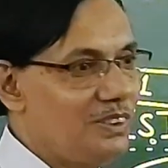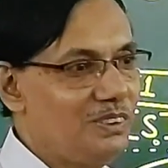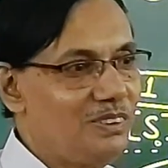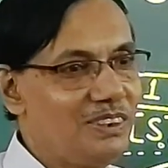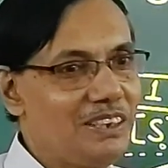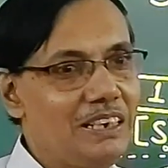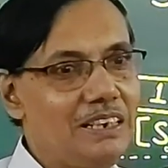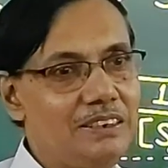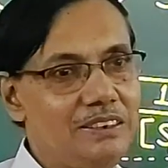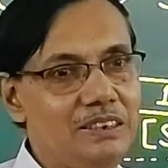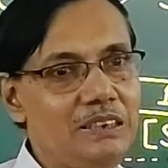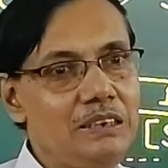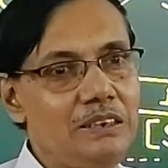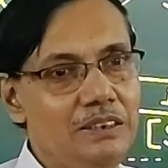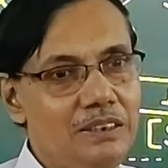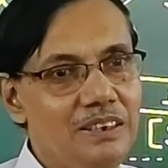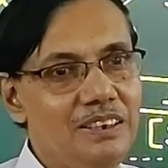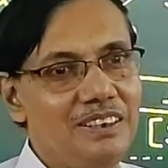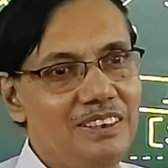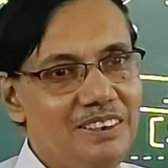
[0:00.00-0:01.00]
so you will
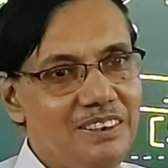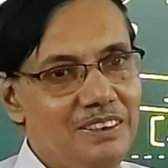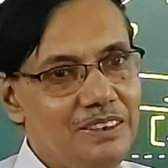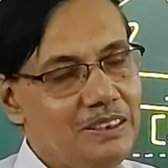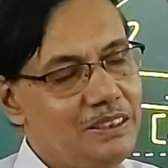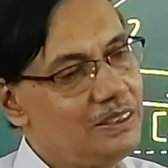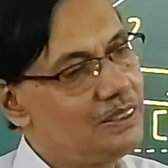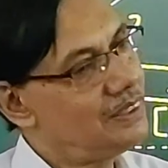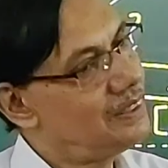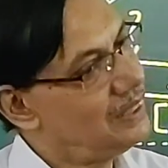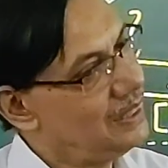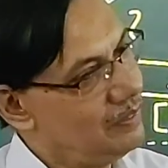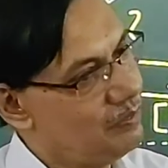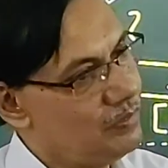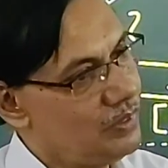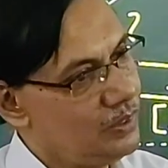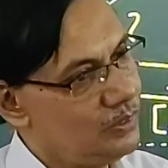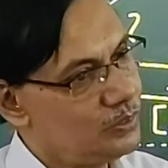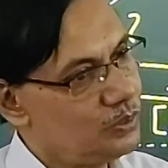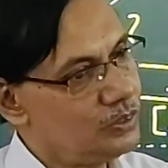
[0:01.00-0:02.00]
get the
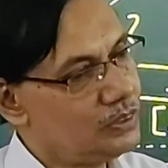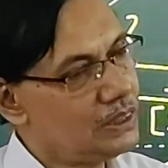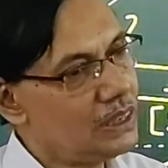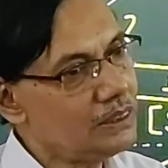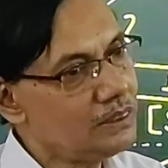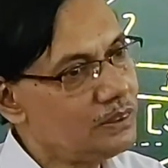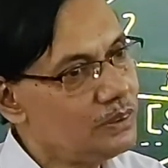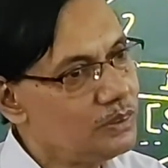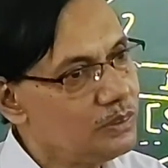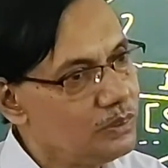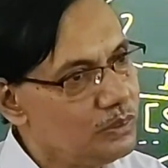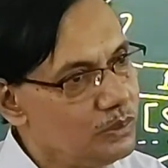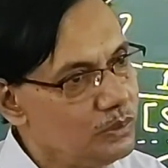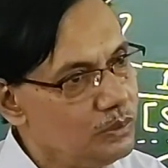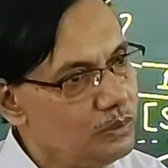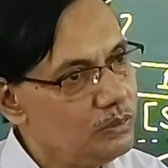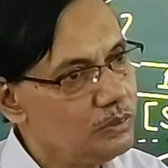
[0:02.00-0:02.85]
Km value. So just